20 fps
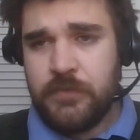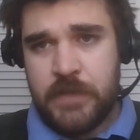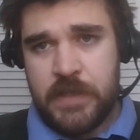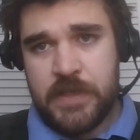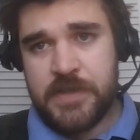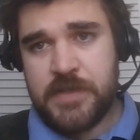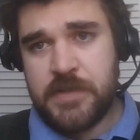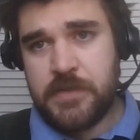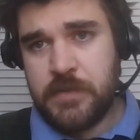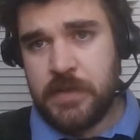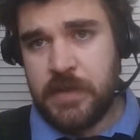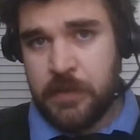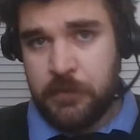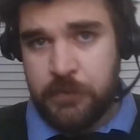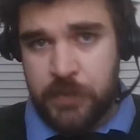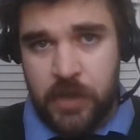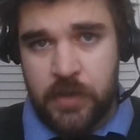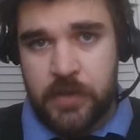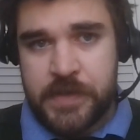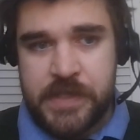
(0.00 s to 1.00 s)
This, in
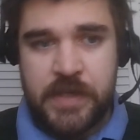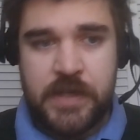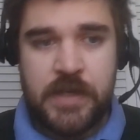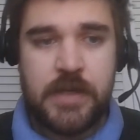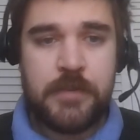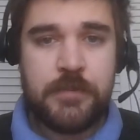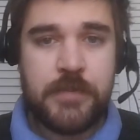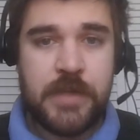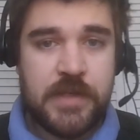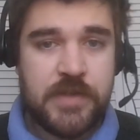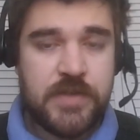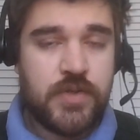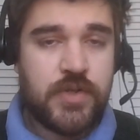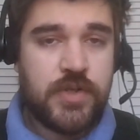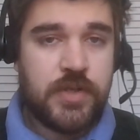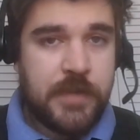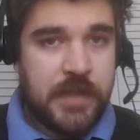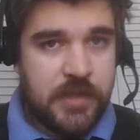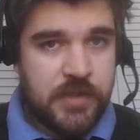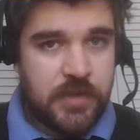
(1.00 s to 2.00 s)
part, means you
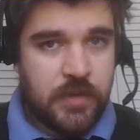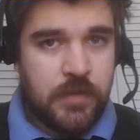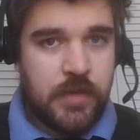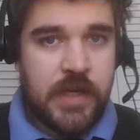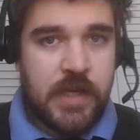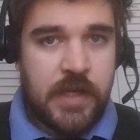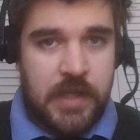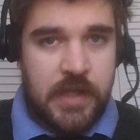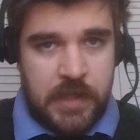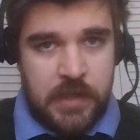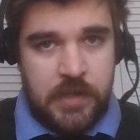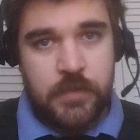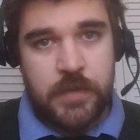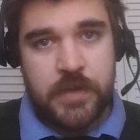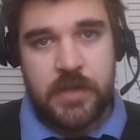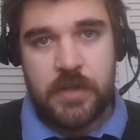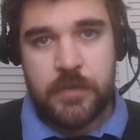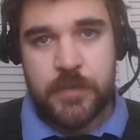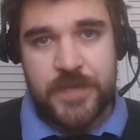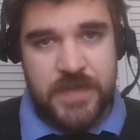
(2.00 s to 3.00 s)
should be integrating in
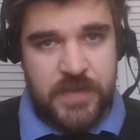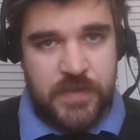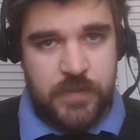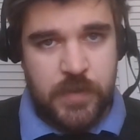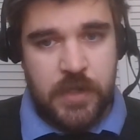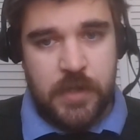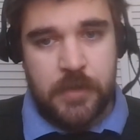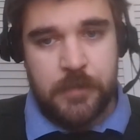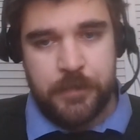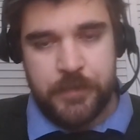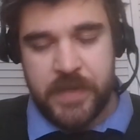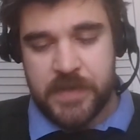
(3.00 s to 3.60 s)
with humans as well,